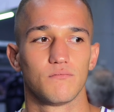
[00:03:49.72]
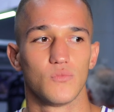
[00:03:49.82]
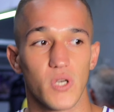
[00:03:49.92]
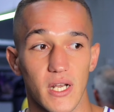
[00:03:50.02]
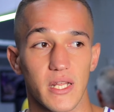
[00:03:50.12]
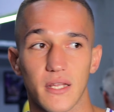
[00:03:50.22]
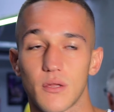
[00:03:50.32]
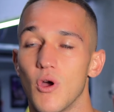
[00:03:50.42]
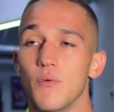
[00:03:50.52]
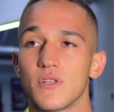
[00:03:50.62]
really at
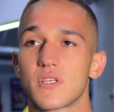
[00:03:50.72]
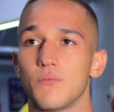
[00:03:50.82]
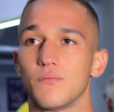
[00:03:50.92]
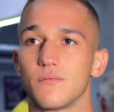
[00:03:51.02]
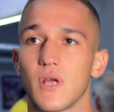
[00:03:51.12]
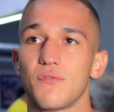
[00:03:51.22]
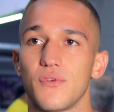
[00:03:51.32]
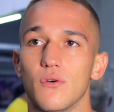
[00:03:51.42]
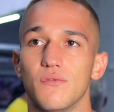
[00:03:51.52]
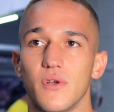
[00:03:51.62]
the moment I
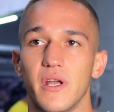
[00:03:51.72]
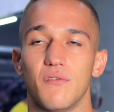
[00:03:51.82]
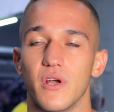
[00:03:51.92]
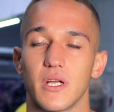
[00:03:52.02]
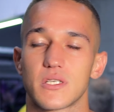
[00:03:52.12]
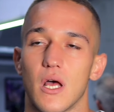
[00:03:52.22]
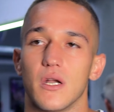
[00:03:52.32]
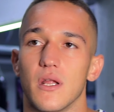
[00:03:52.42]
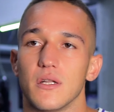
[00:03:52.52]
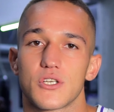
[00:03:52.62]
feel very
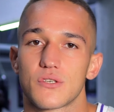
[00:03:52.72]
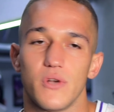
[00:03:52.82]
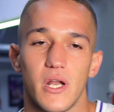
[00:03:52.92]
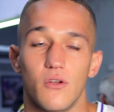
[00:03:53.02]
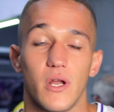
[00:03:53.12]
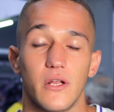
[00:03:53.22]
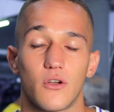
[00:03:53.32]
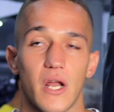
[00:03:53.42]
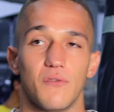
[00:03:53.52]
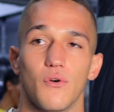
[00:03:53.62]
excited and just really
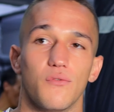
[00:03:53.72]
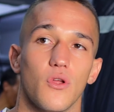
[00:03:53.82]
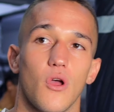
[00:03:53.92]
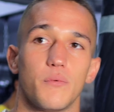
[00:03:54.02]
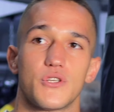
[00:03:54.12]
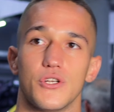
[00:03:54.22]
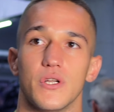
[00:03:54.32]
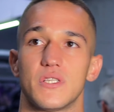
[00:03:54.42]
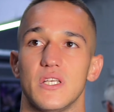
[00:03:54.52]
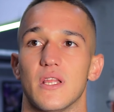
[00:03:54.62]
grateful for the
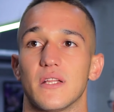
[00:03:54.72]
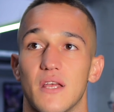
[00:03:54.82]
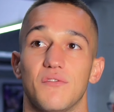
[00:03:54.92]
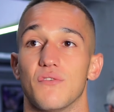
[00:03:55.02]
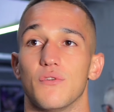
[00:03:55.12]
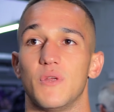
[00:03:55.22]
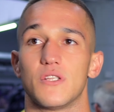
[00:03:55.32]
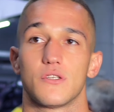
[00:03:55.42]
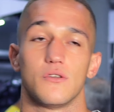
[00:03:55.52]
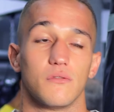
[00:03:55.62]
opportunity that they've given me
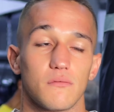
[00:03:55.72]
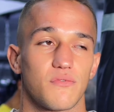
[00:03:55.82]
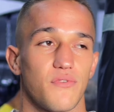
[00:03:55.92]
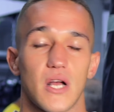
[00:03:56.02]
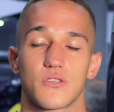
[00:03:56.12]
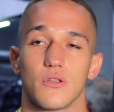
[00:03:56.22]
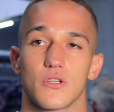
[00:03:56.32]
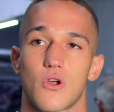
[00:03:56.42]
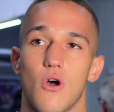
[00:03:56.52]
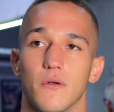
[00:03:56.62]
to fight on
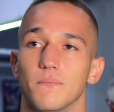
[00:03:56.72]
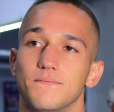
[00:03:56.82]
this card.